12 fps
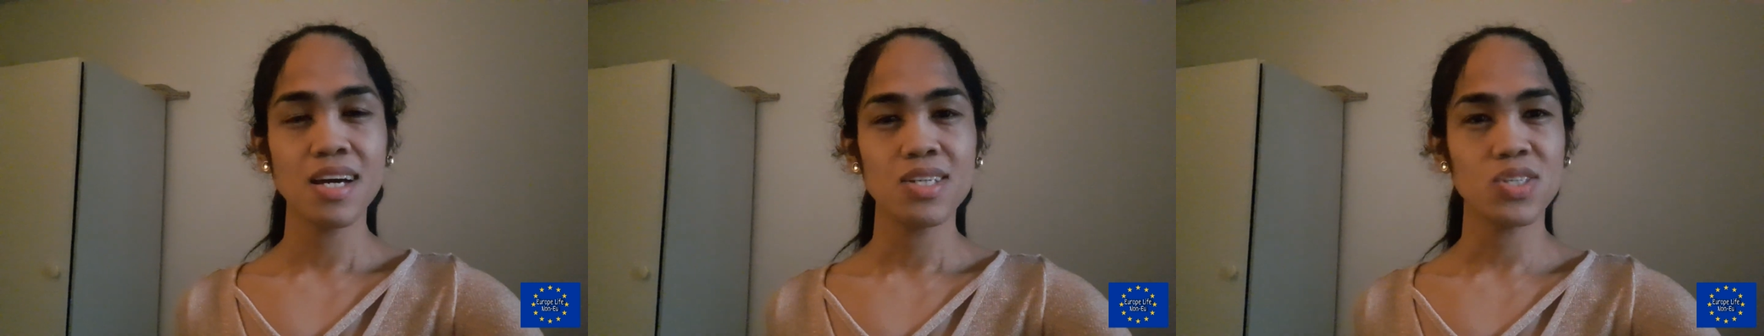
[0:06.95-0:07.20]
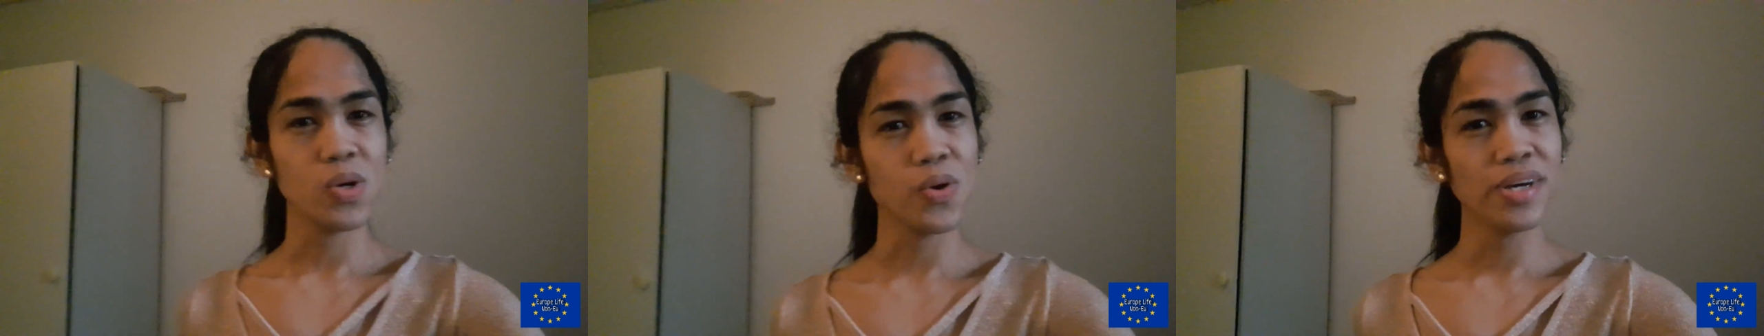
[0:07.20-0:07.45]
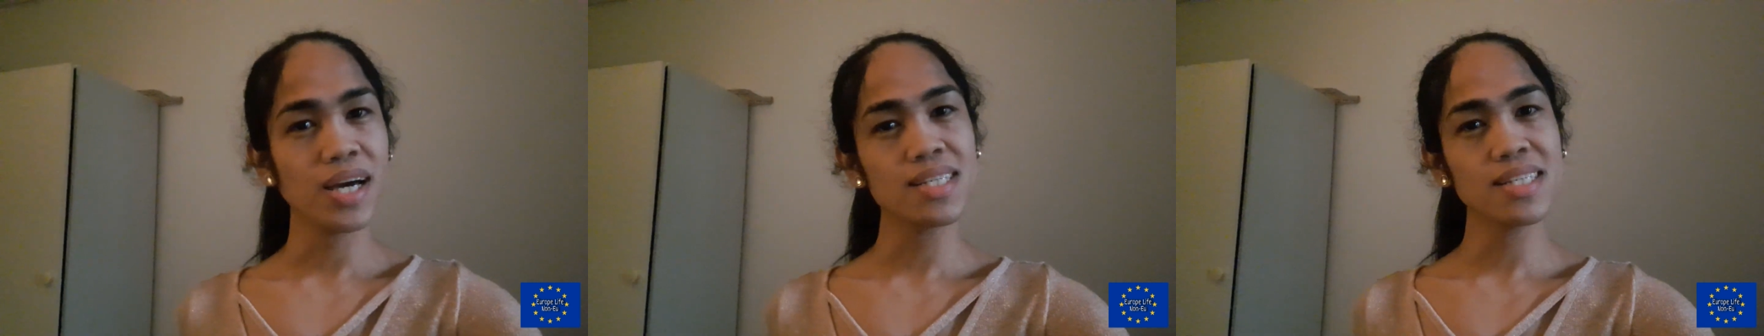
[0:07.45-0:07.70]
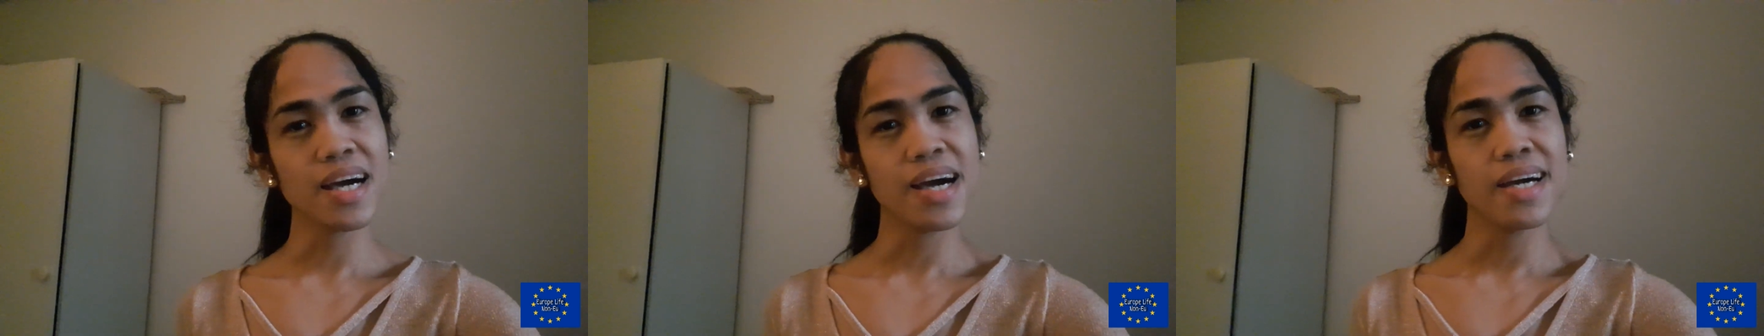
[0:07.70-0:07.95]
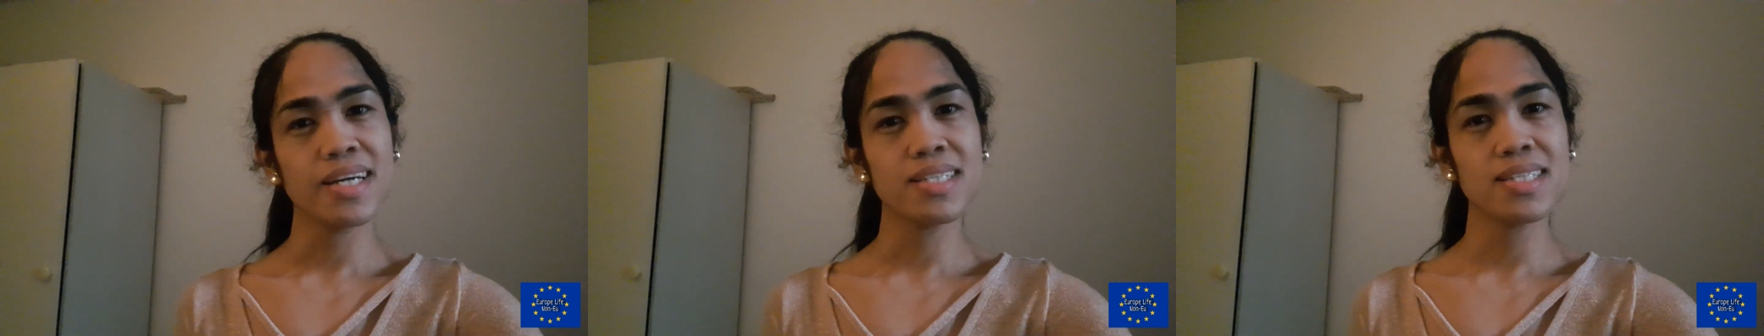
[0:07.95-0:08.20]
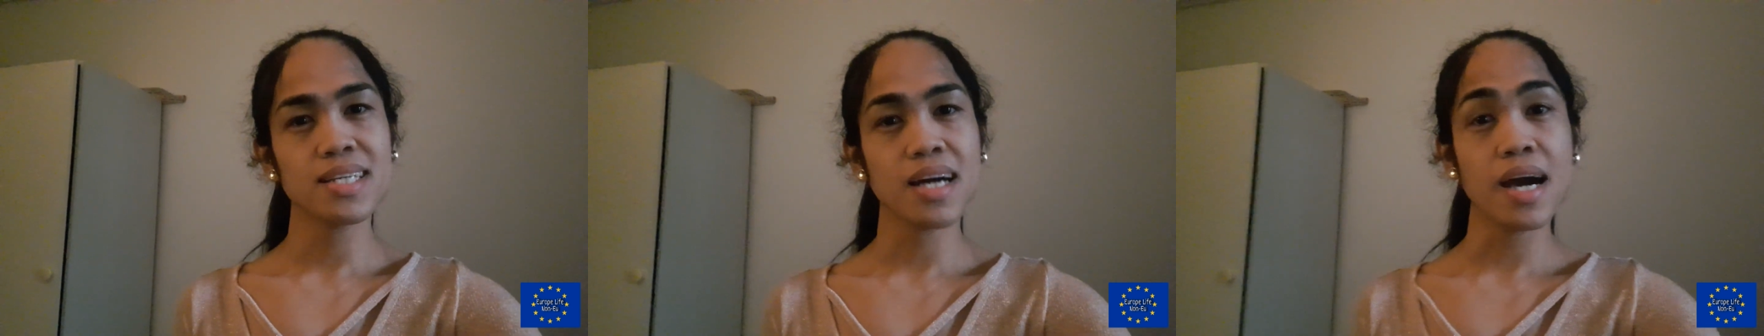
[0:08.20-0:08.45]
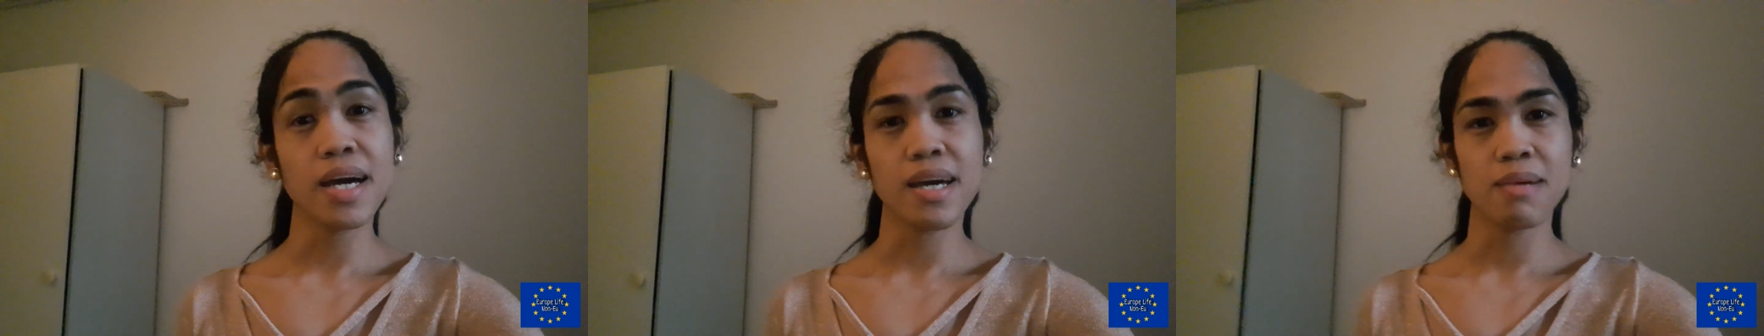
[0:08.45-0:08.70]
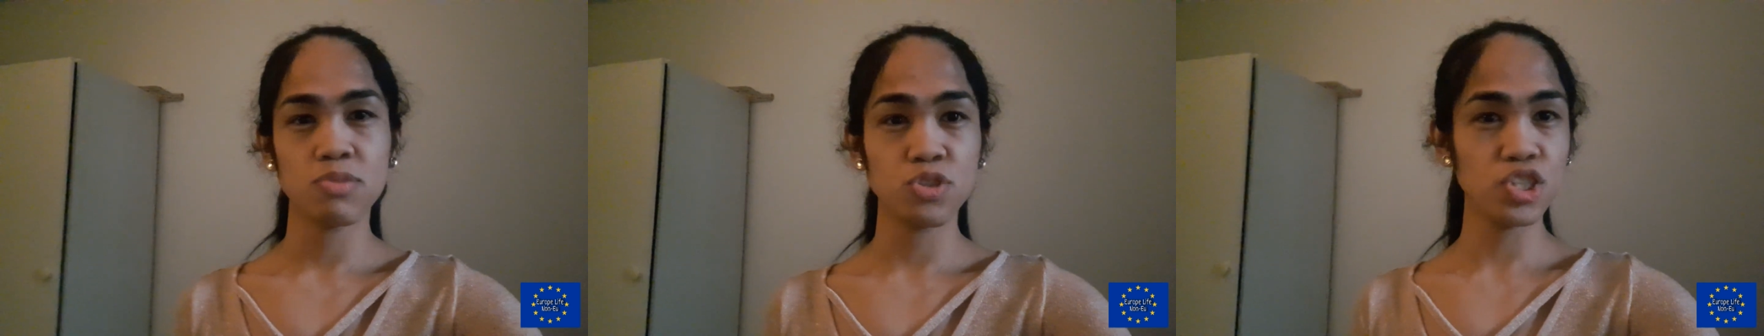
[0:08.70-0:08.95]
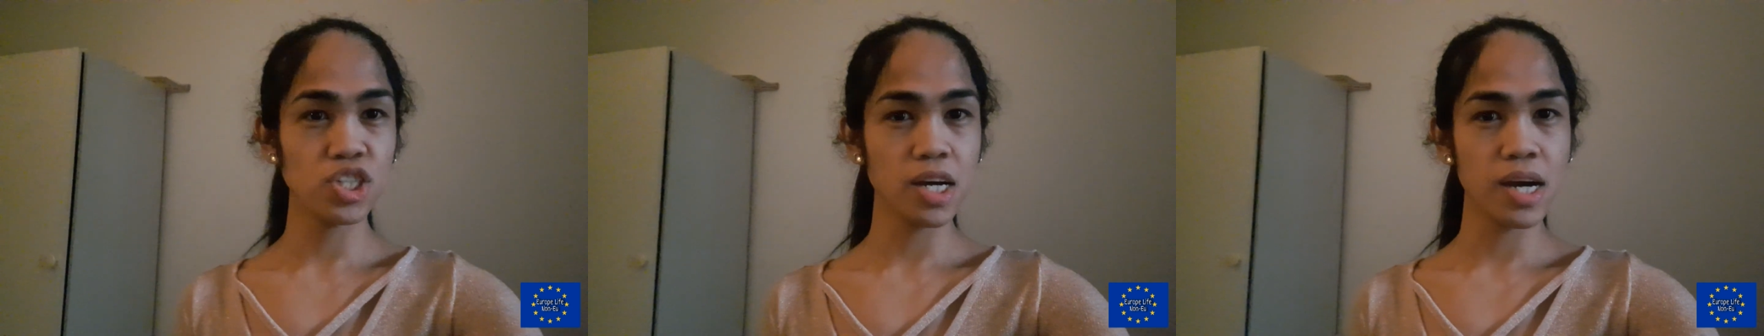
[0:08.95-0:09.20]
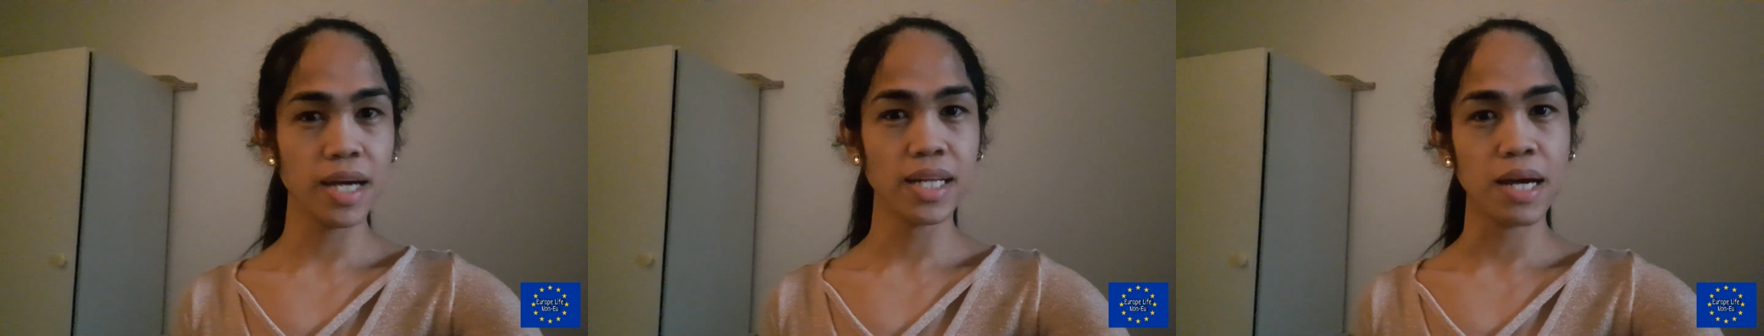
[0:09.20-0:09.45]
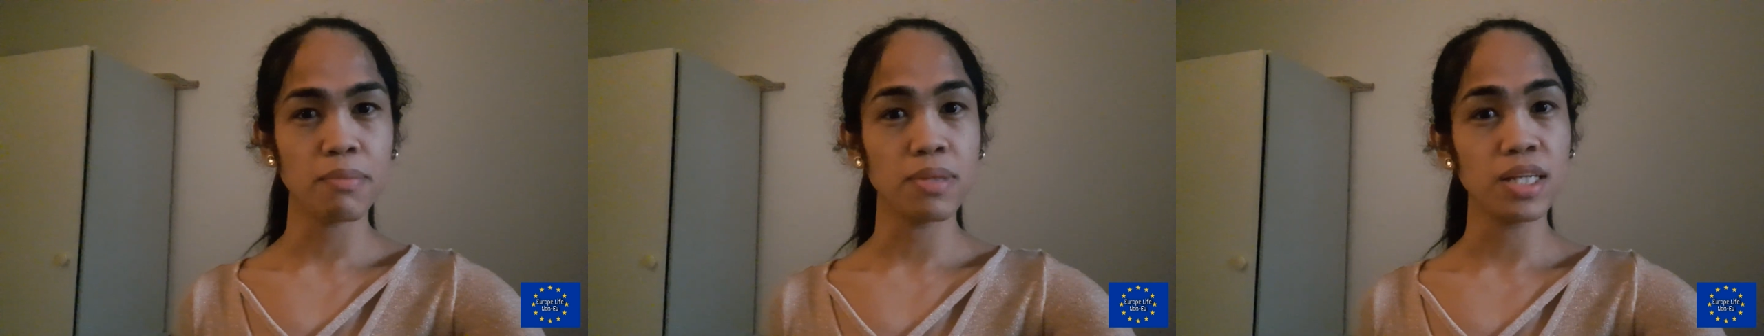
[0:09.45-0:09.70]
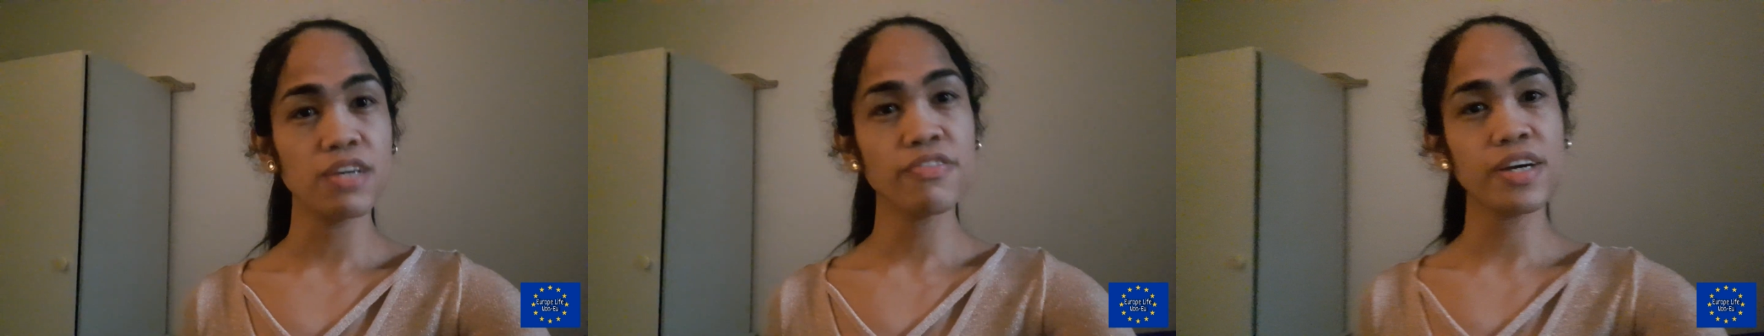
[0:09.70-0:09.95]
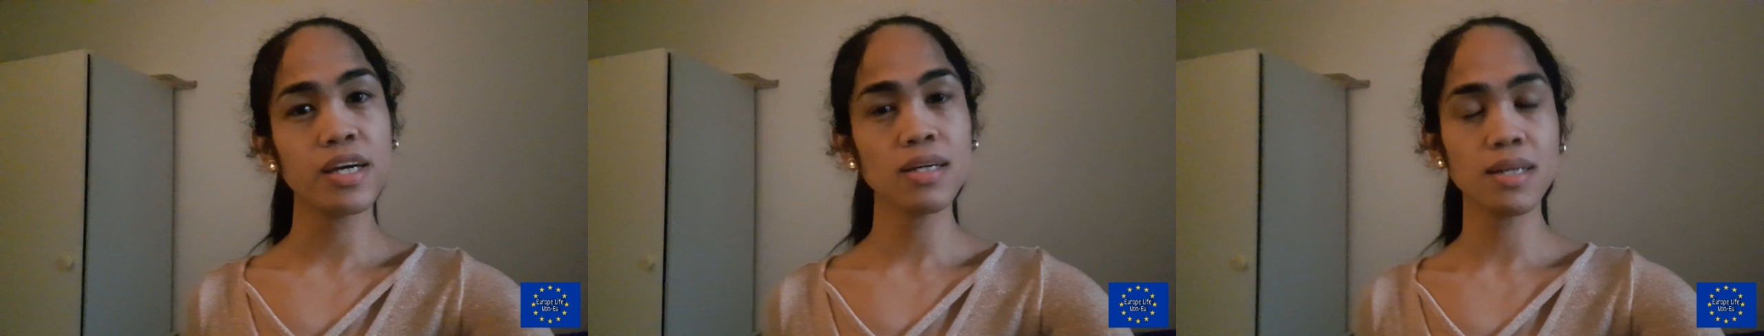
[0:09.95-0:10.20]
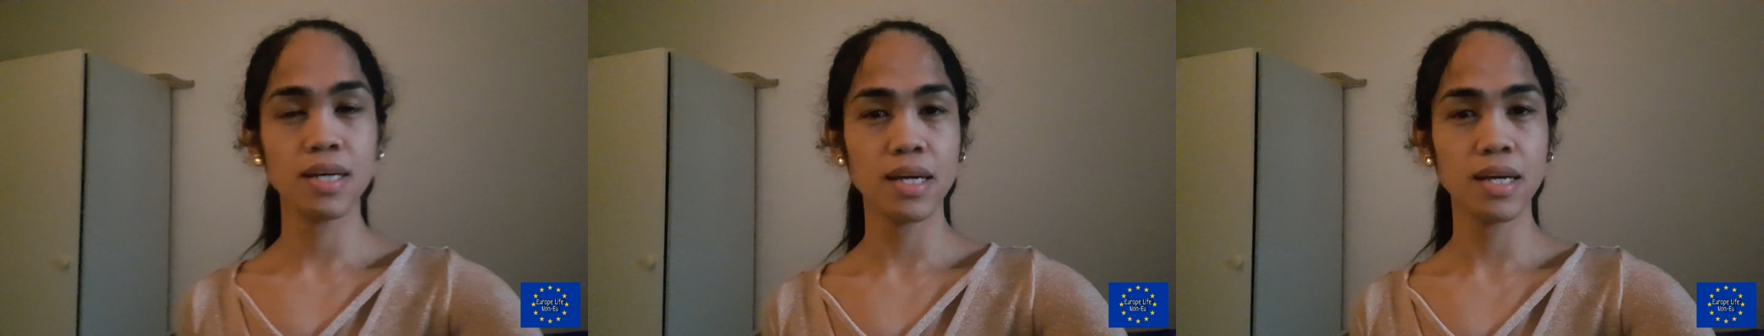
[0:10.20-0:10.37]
So yes guys, I am Trisha and I'm living